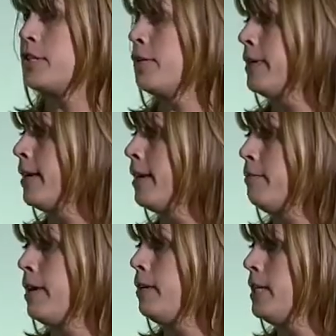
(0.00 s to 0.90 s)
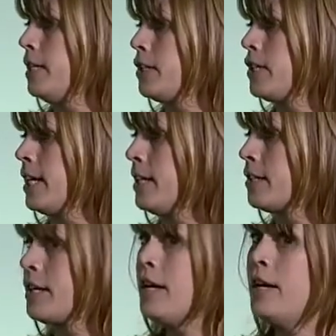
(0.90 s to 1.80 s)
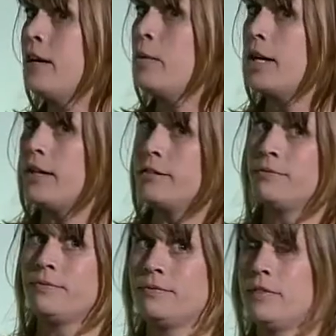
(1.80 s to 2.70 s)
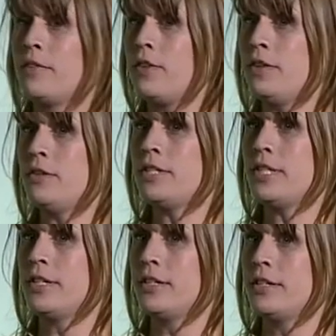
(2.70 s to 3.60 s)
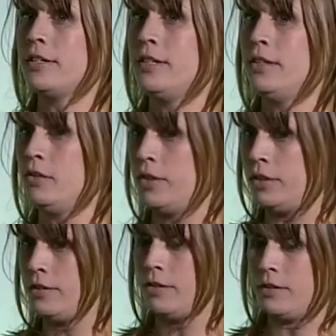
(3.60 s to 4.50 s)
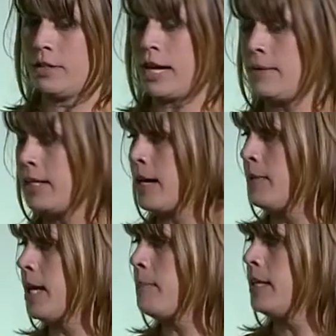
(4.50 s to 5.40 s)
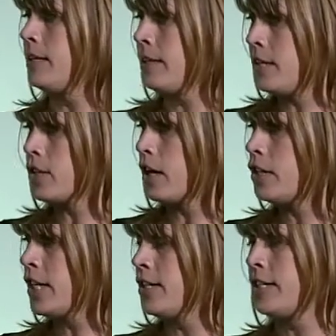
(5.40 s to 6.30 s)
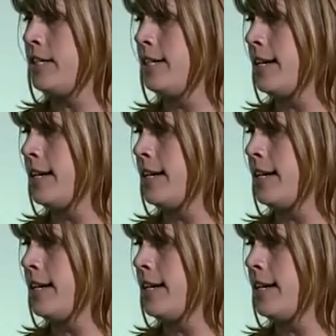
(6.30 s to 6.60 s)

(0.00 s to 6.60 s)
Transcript: going on? Why do we need to change? Well, for those that are, you know, coming, coming up in it, things are changing